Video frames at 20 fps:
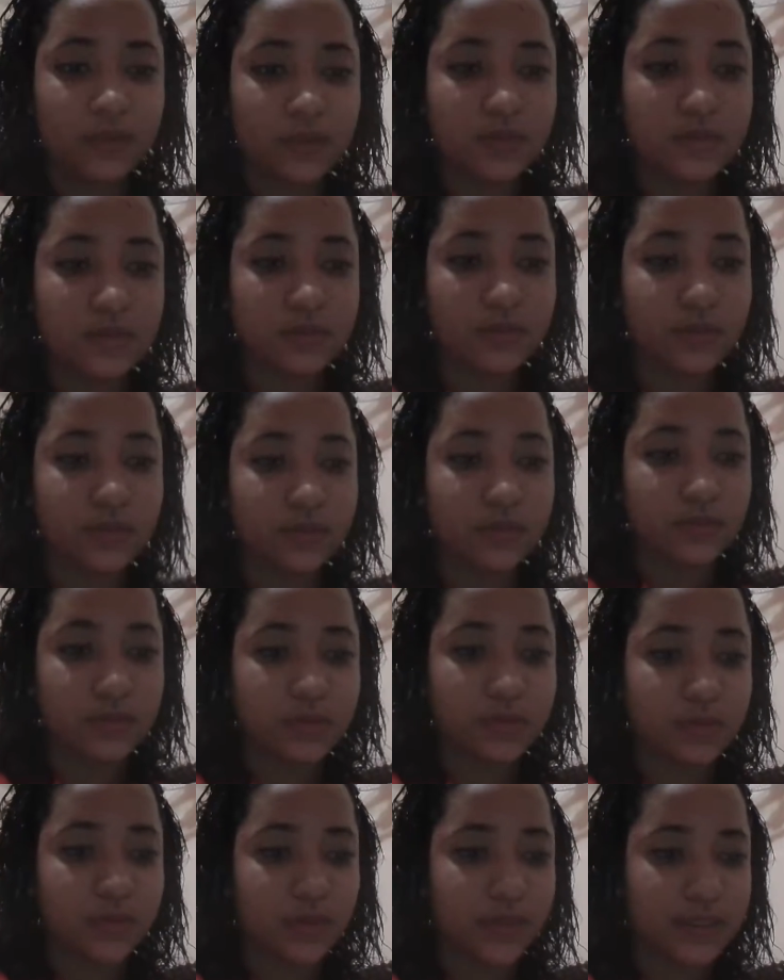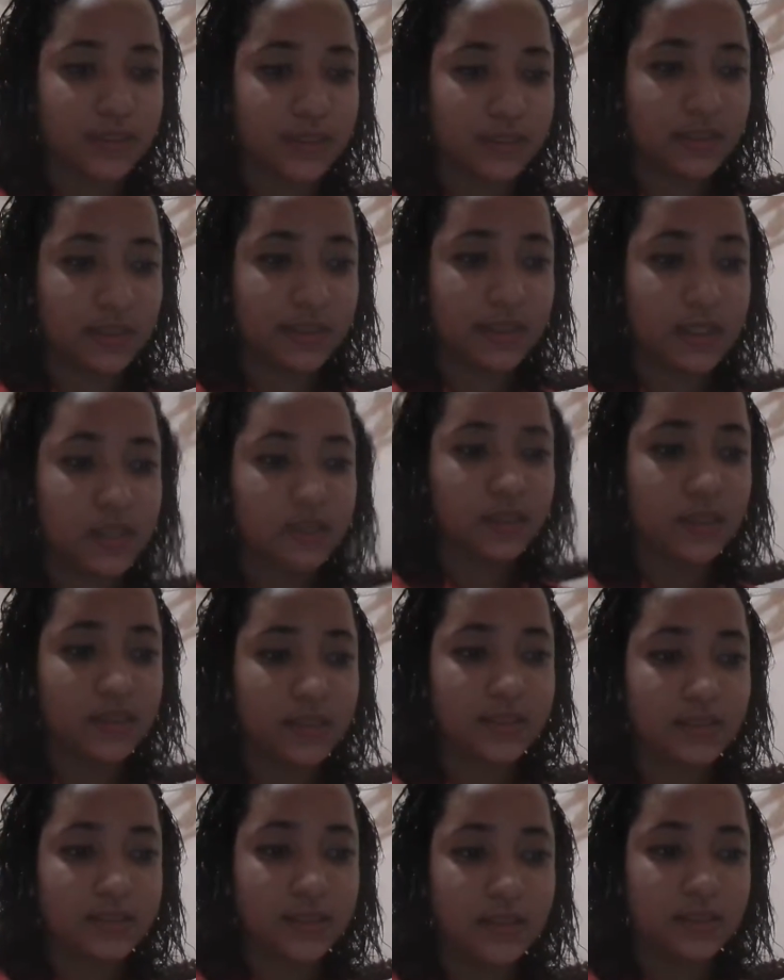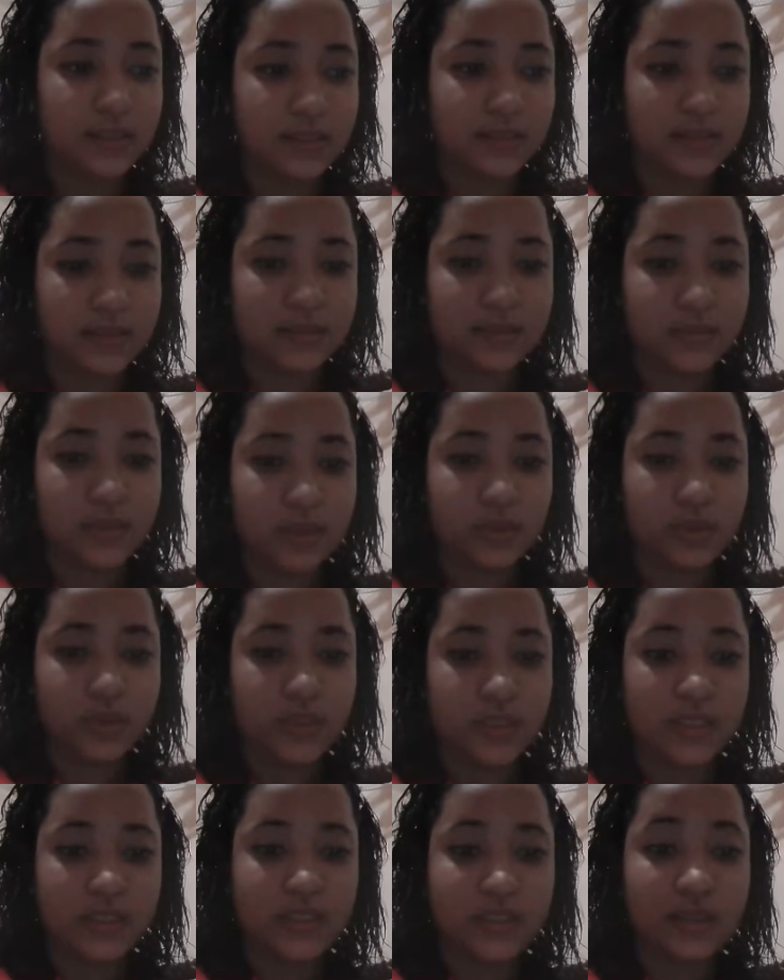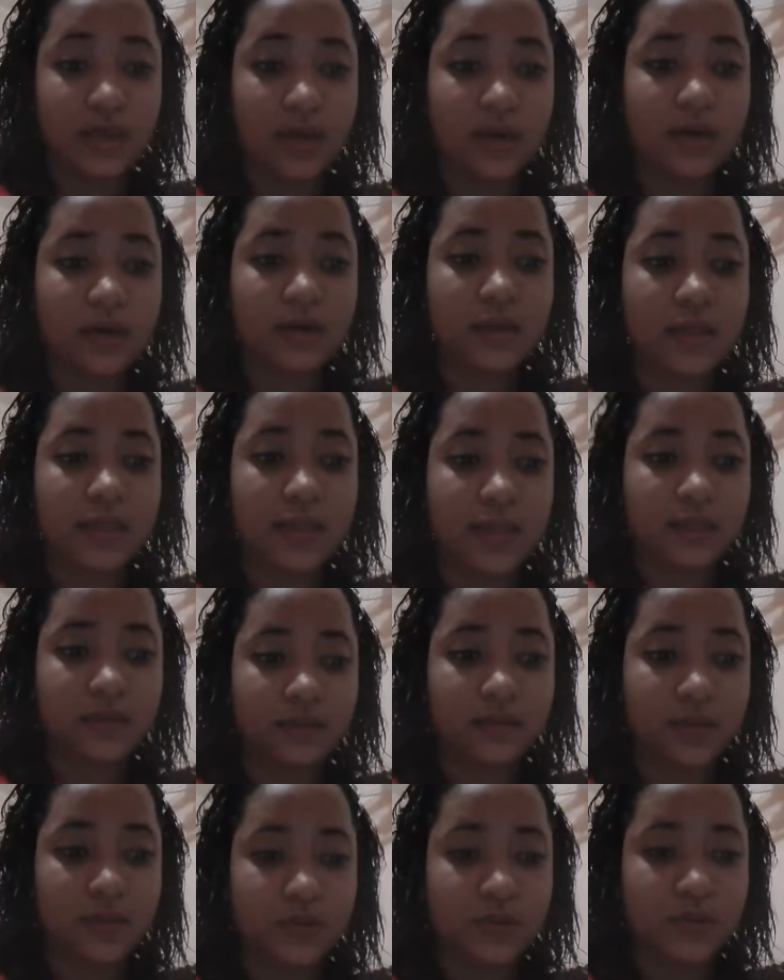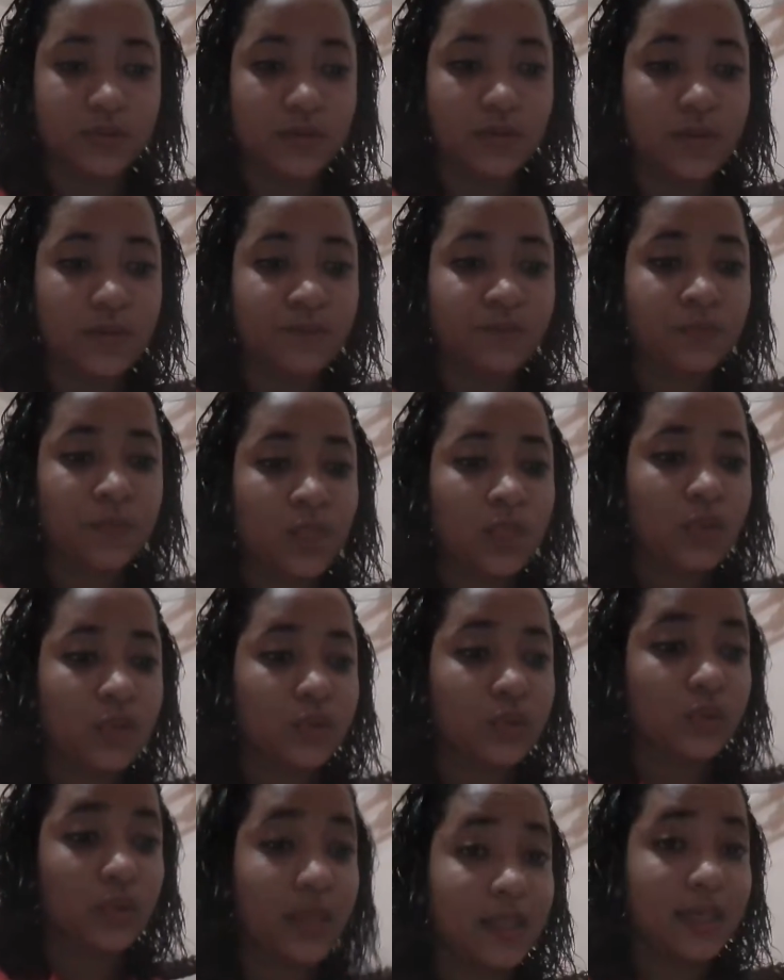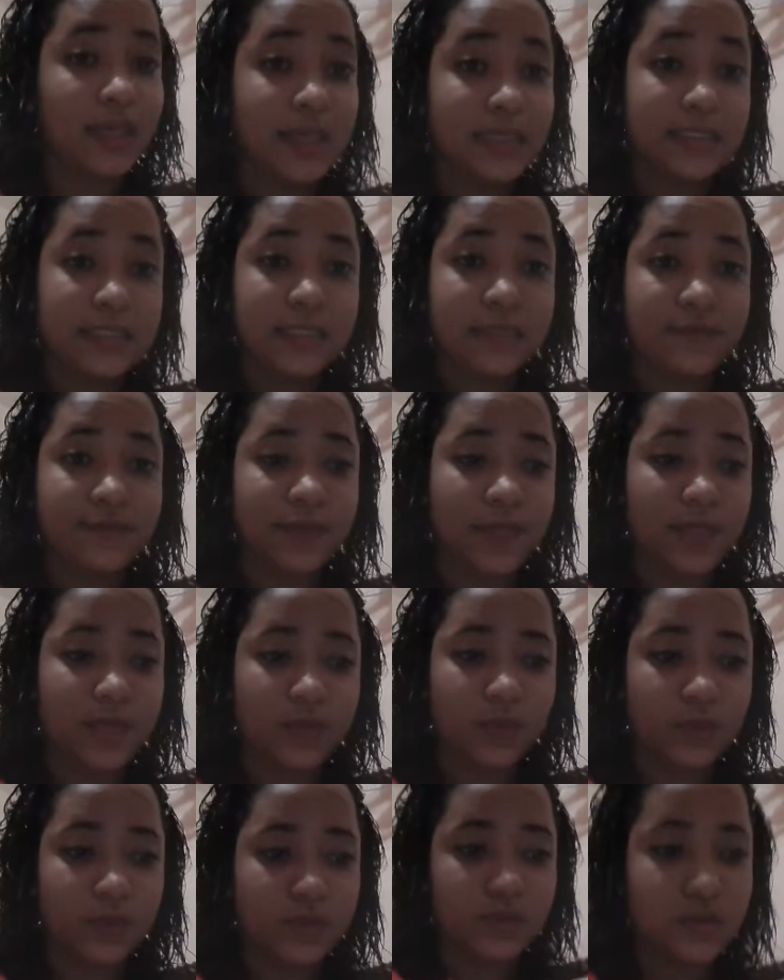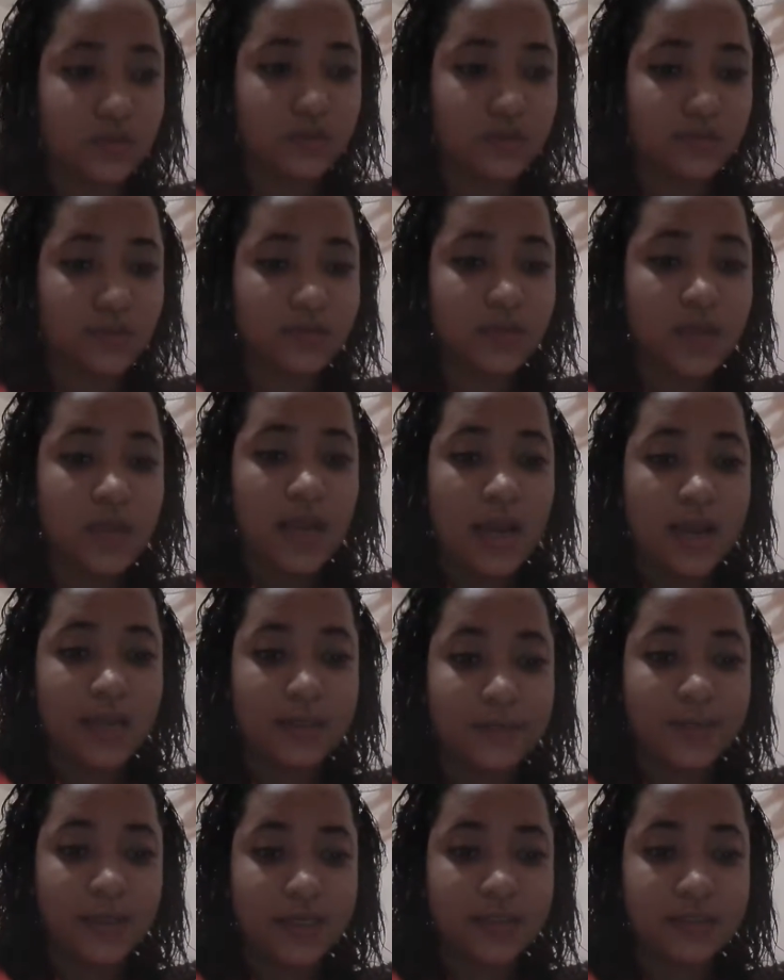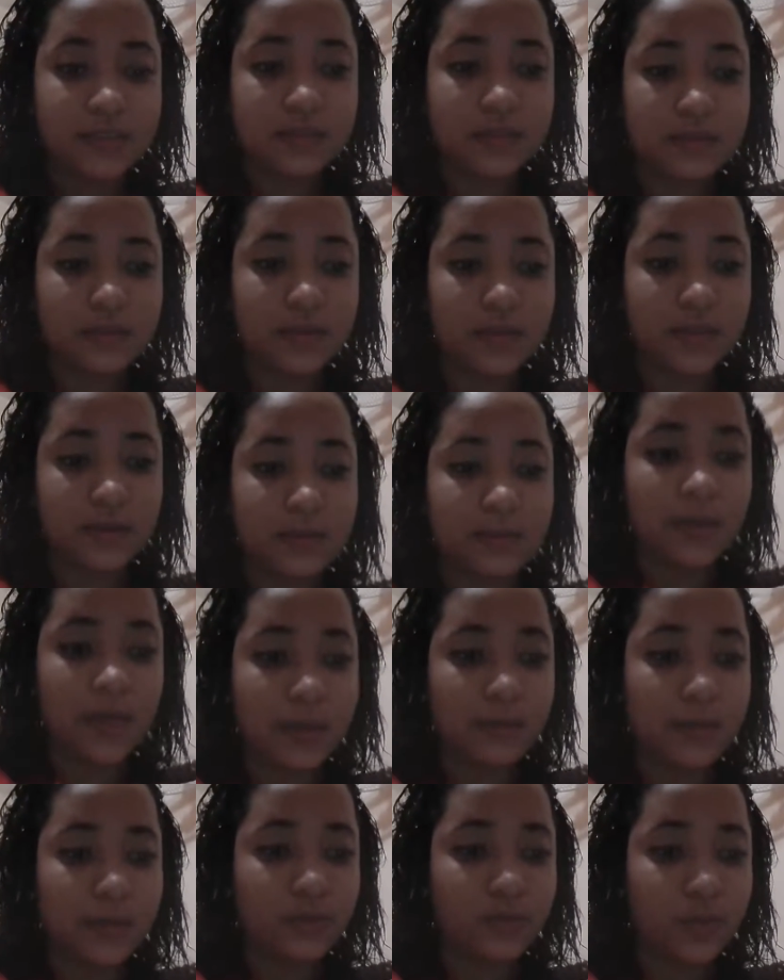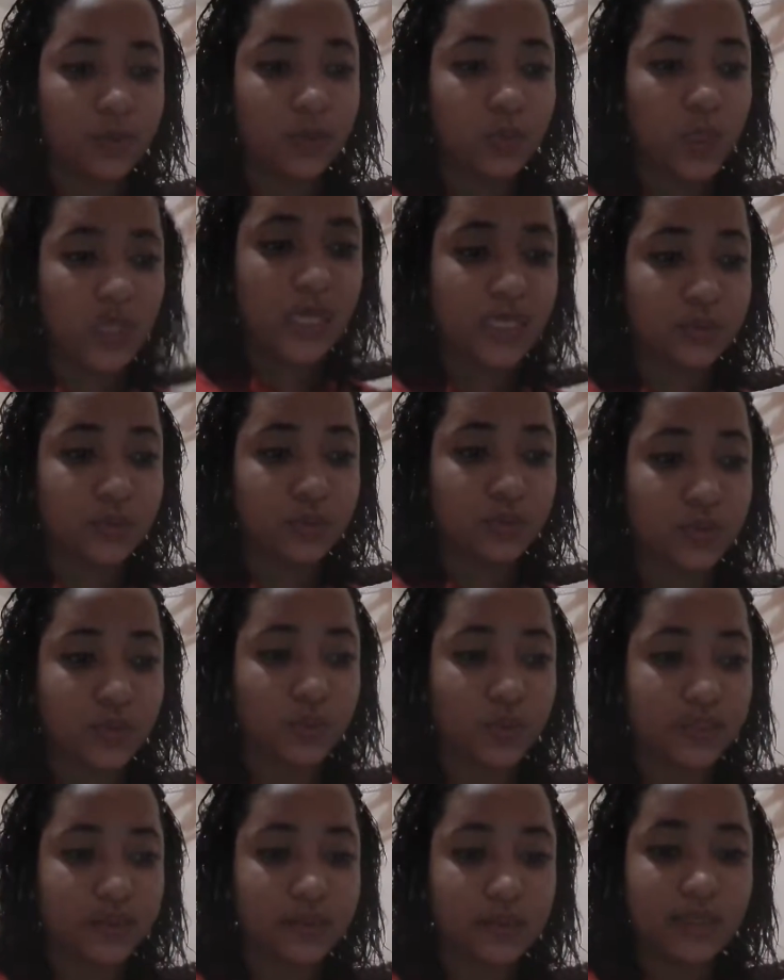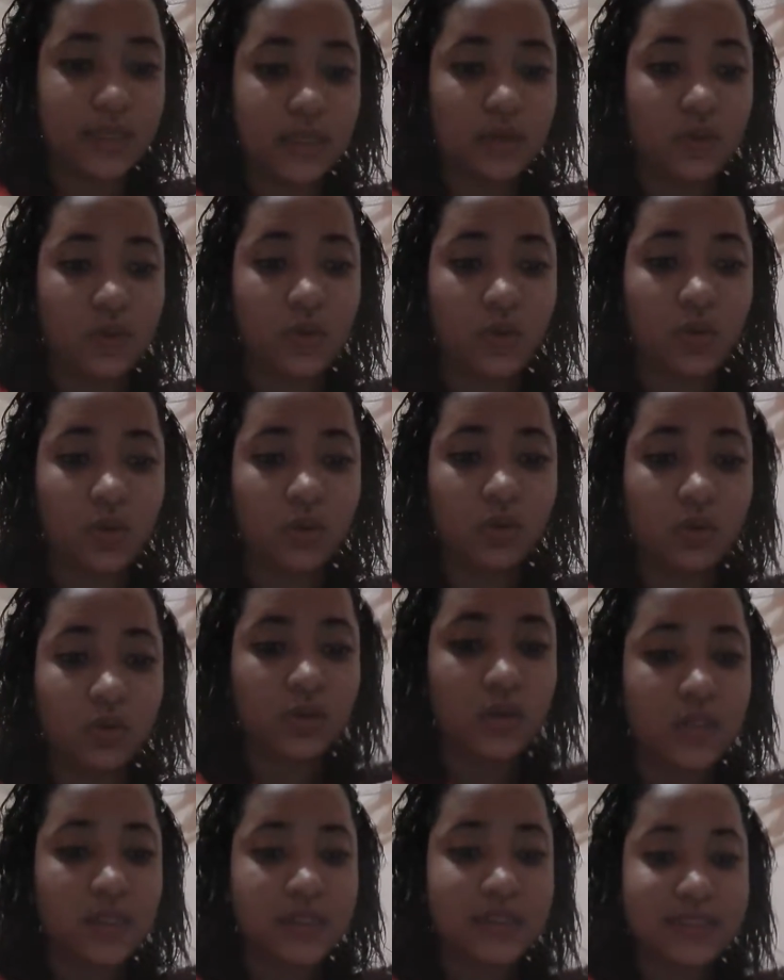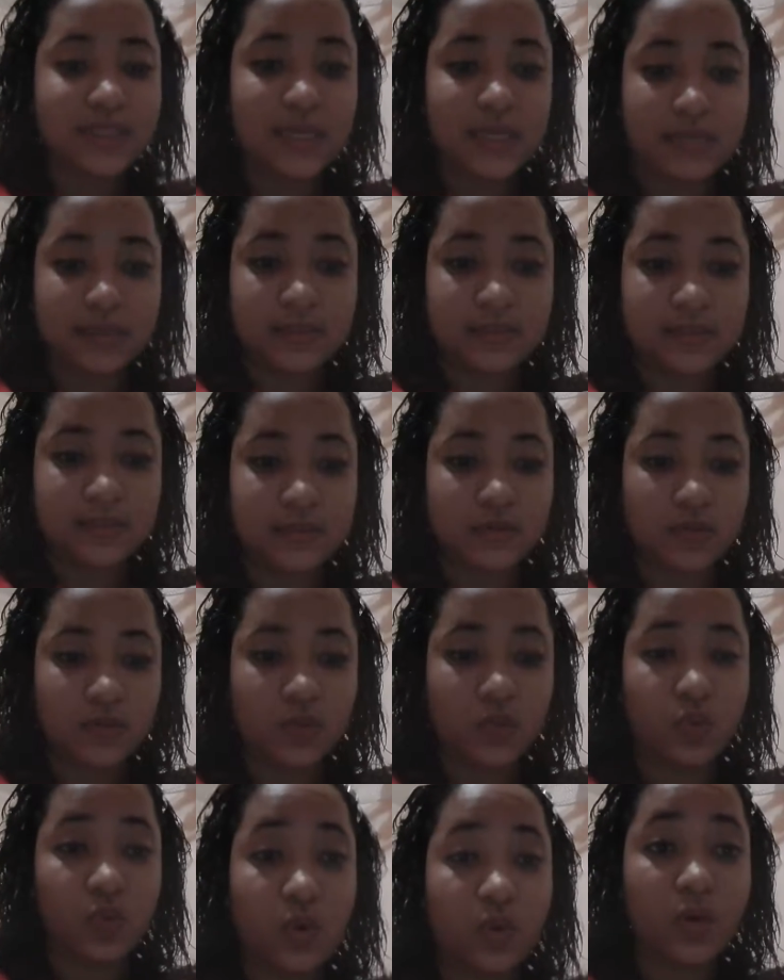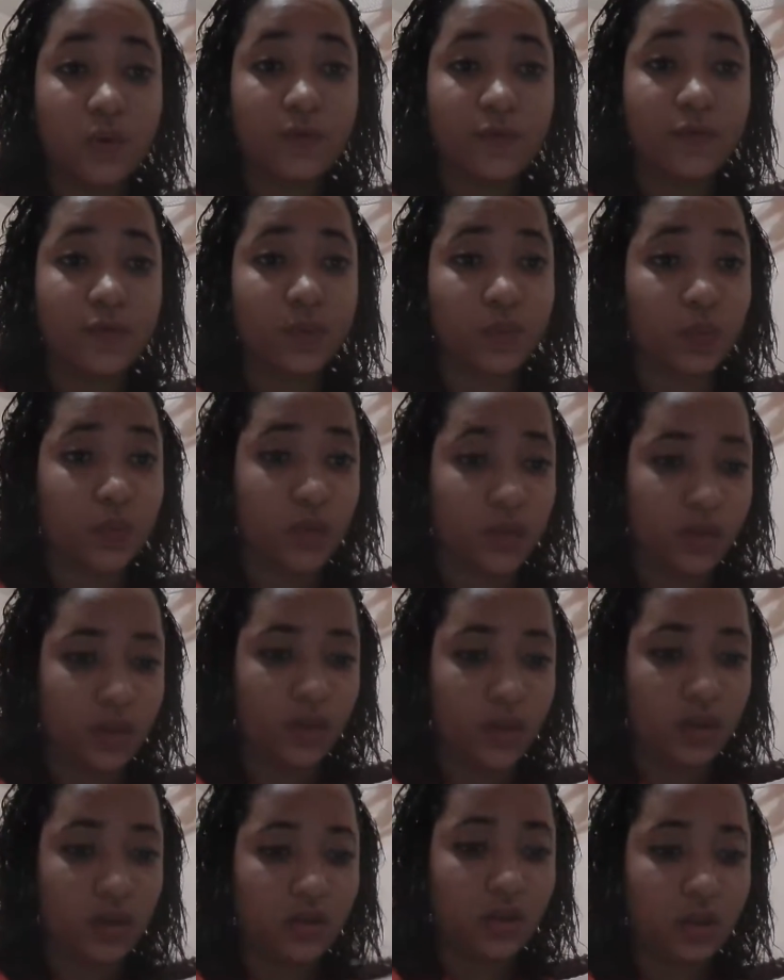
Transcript: those rules to translating the sentence between the target language to the native language. Advanced students might be required to translate all text word for word.